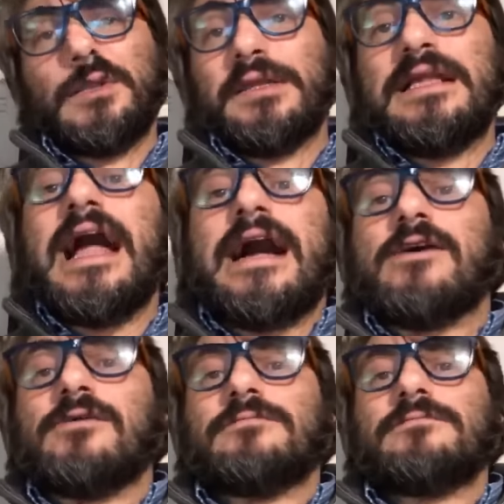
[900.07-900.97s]

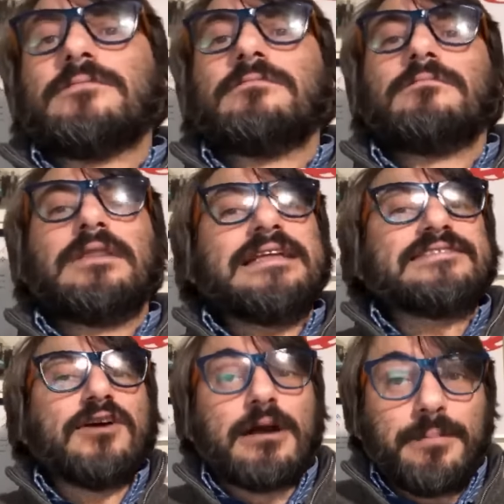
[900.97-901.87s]
now
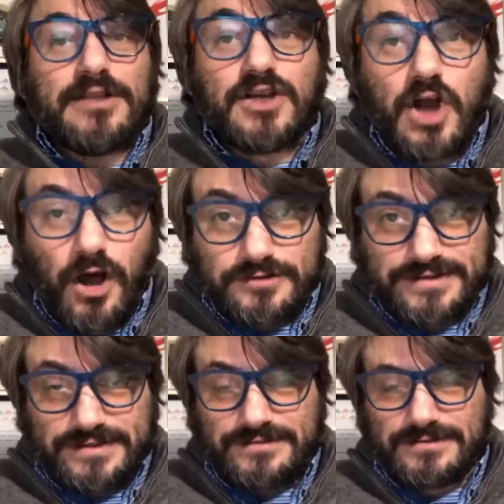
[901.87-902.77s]
let's talk about the
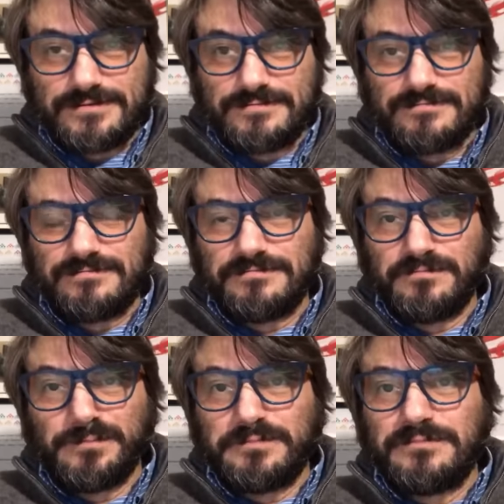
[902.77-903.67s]
content.
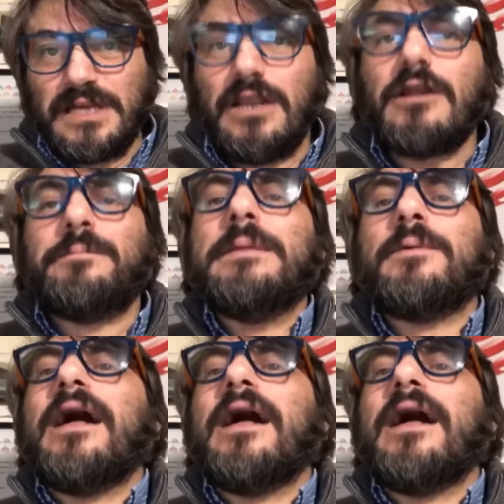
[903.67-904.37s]
A lot of people